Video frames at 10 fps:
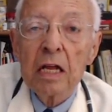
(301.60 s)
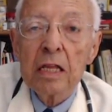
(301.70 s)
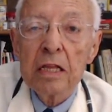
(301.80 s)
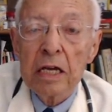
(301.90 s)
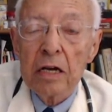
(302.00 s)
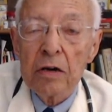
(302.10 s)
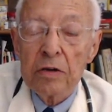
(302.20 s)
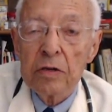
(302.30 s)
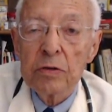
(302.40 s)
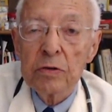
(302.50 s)
there
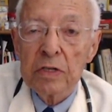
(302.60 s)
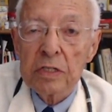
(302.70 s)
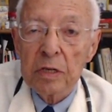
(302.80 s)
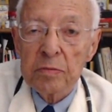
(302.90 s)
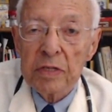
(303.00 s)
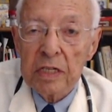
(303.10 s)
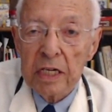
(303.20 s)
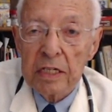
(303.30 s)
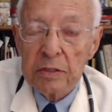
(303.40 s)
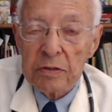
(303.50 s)
you're doing something
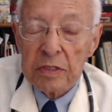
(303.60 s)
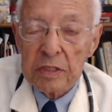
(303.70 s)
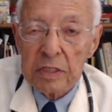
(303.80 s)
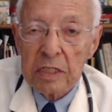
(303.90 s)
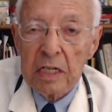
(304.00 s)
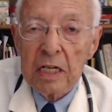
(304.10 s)
dangerous.